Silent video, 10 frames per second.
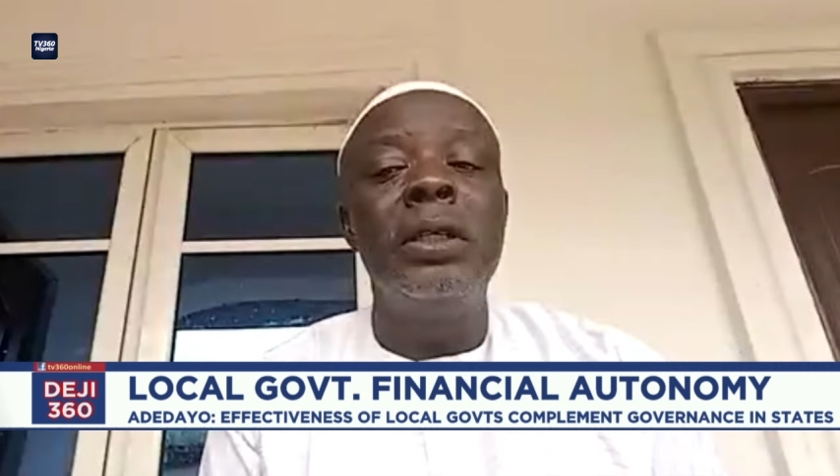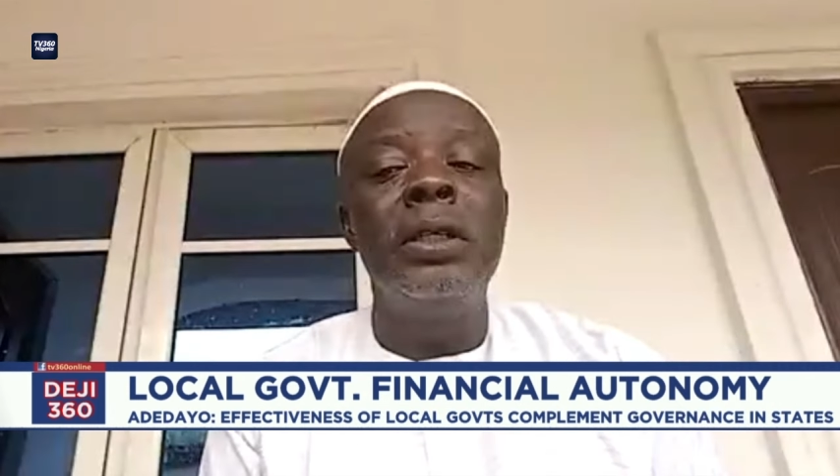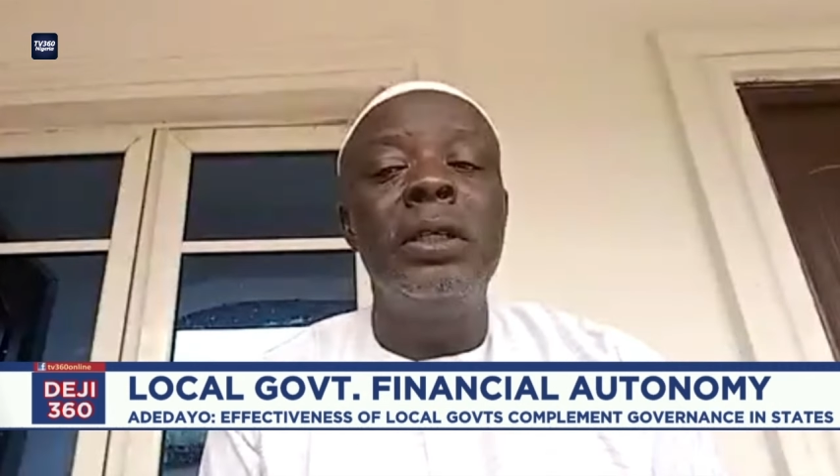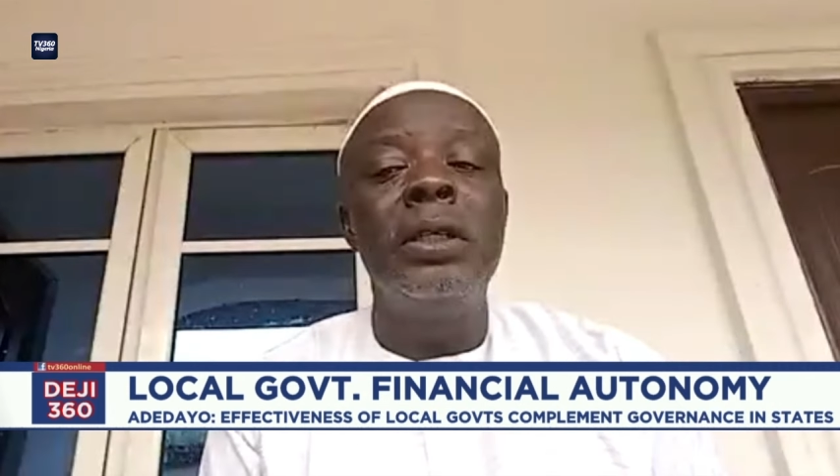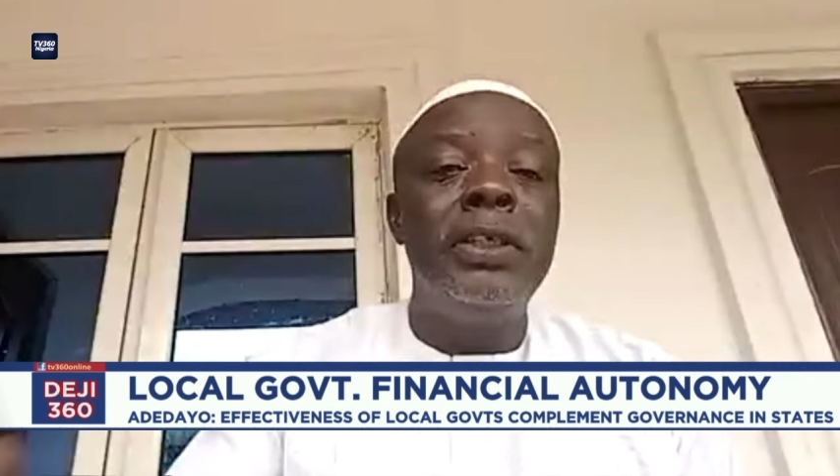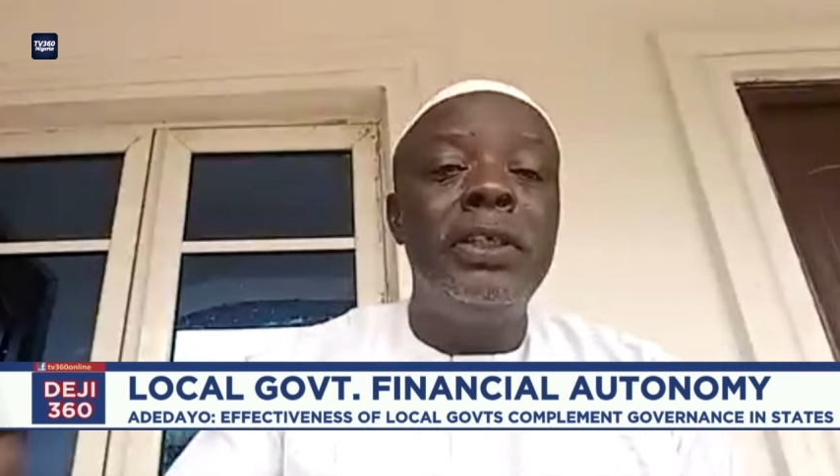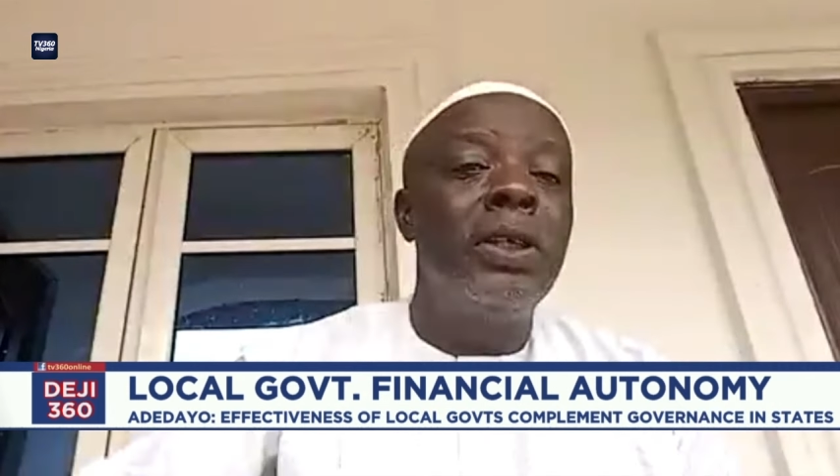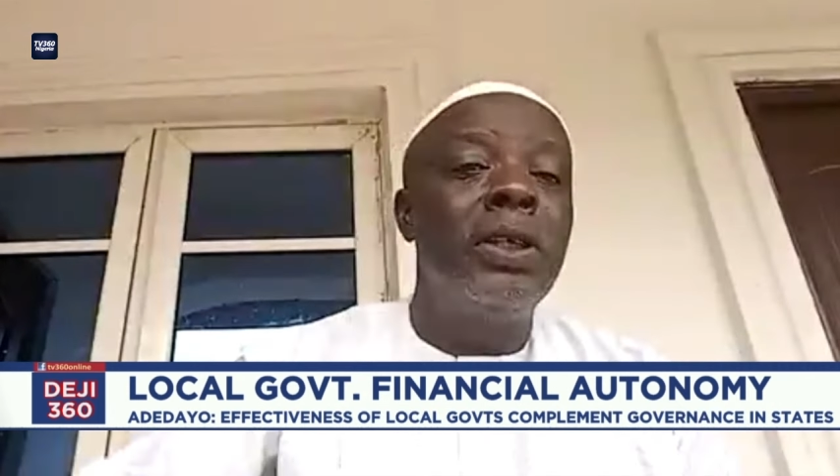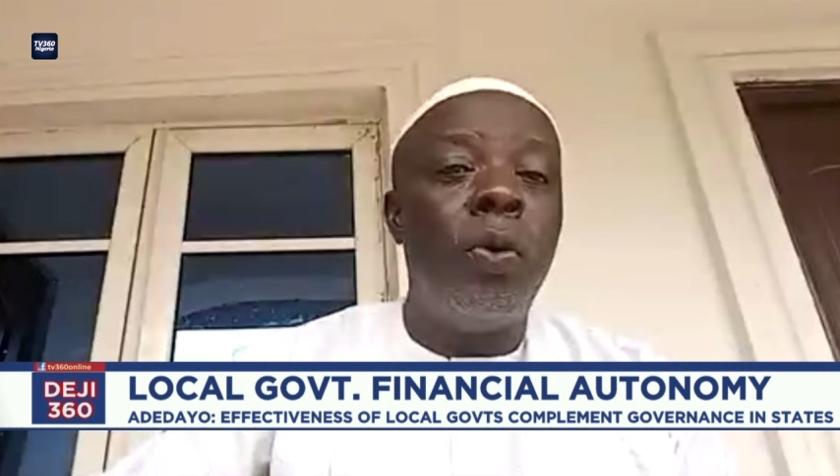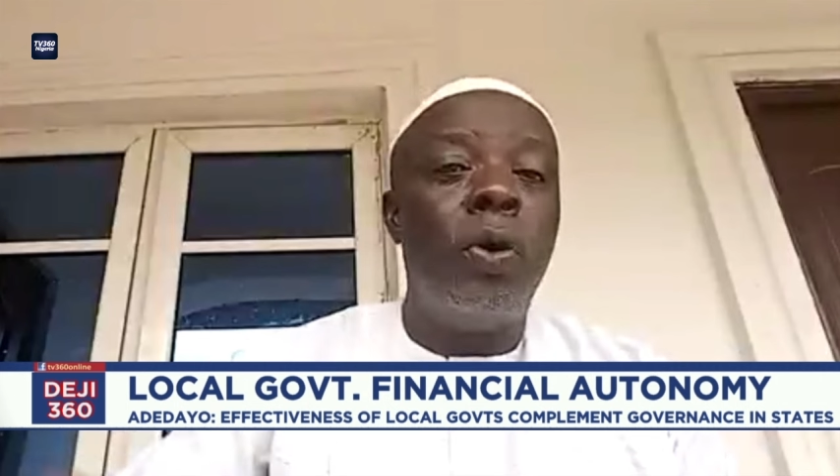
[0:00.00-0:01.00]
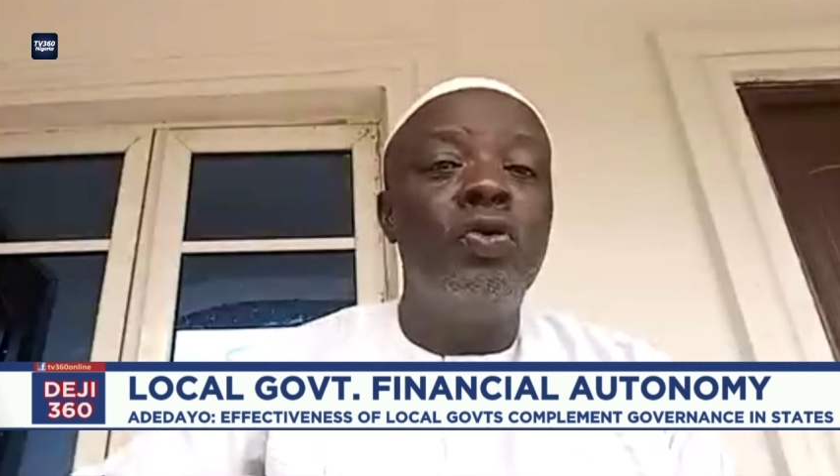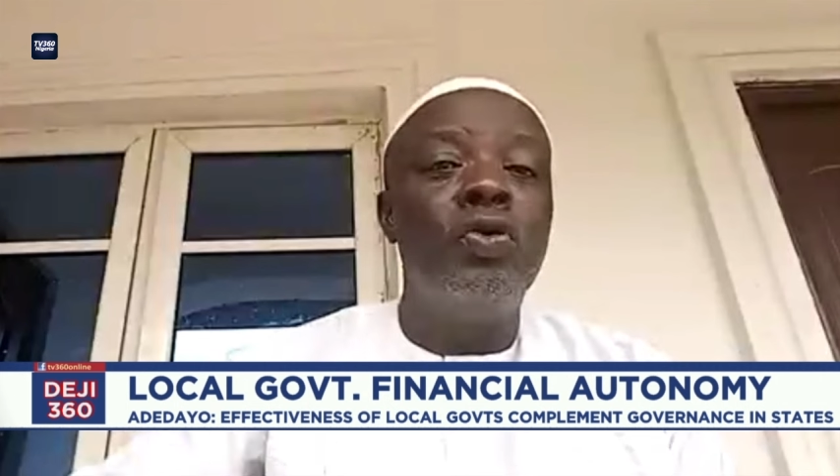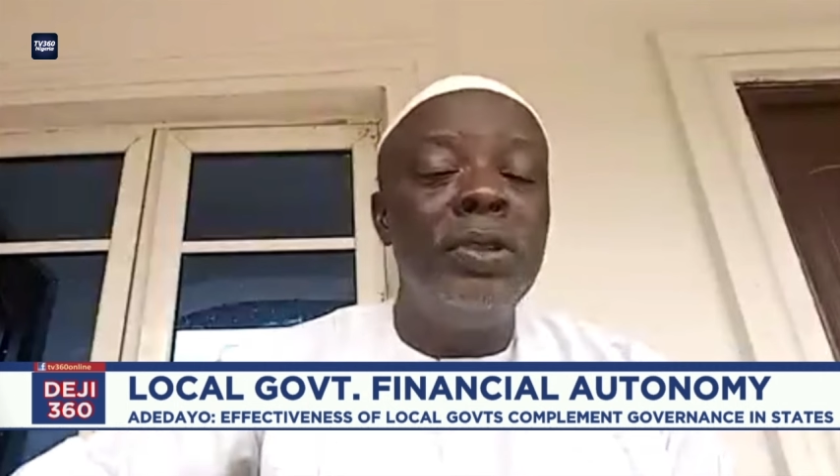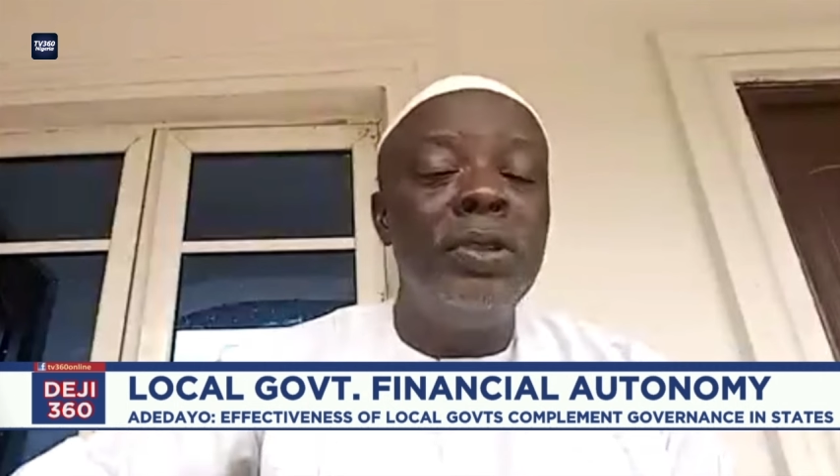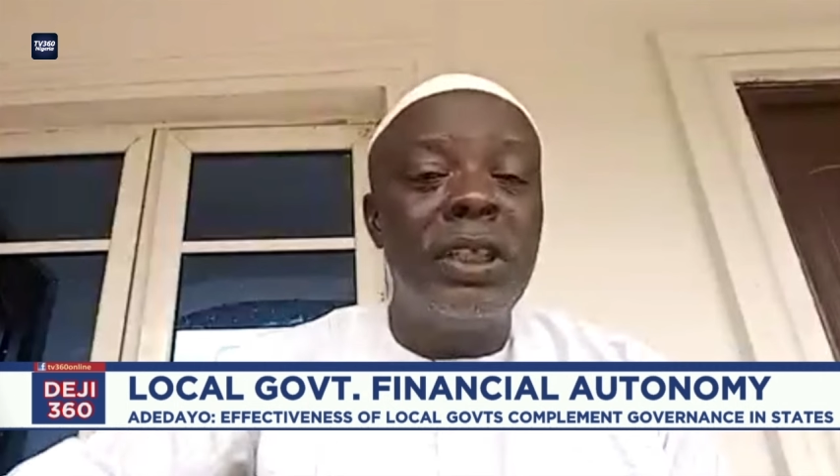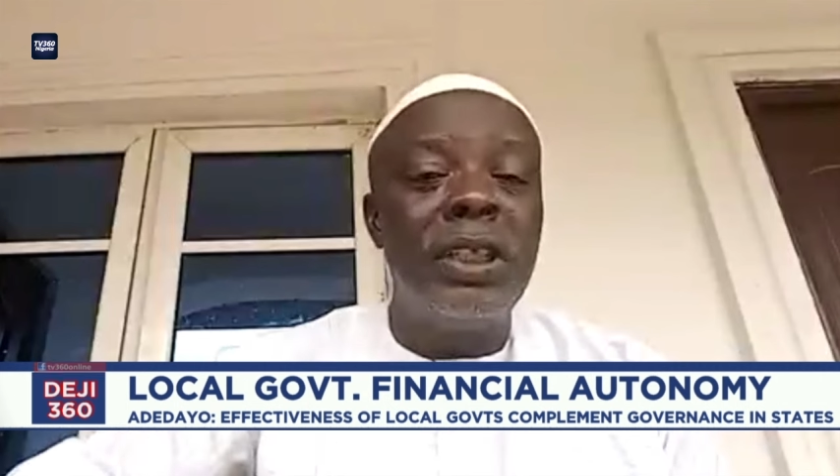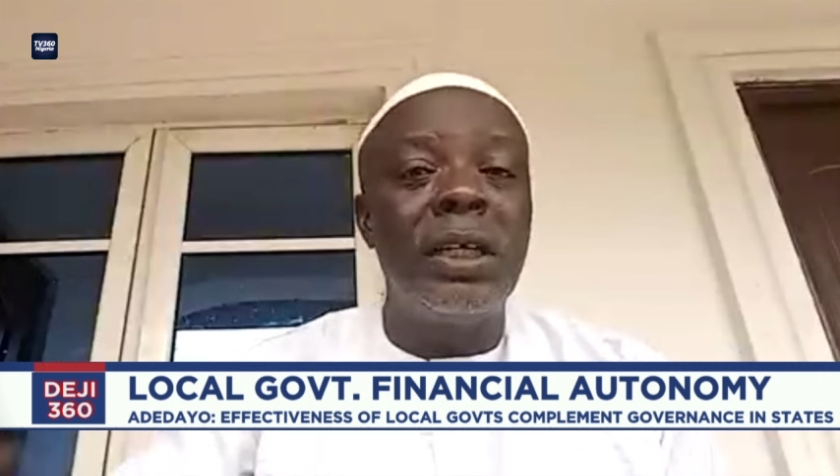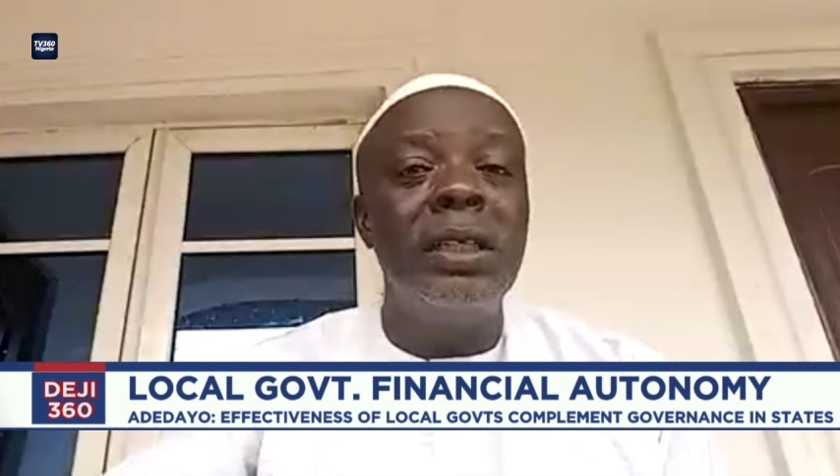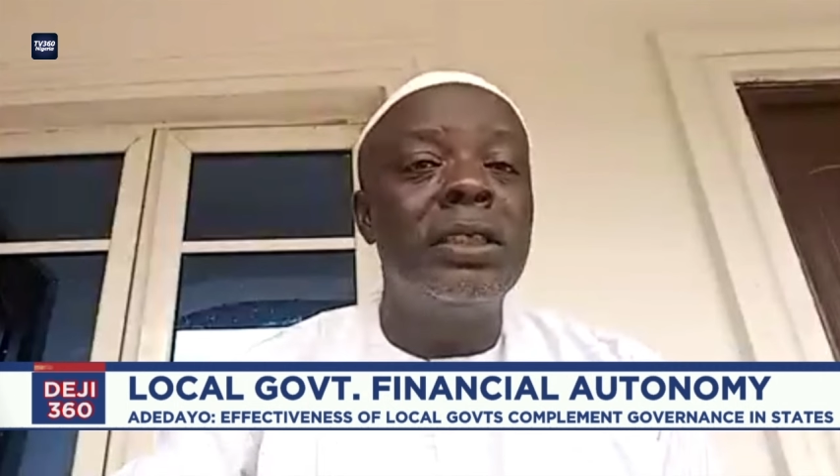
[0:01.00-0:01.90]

then maybe the other one will be taking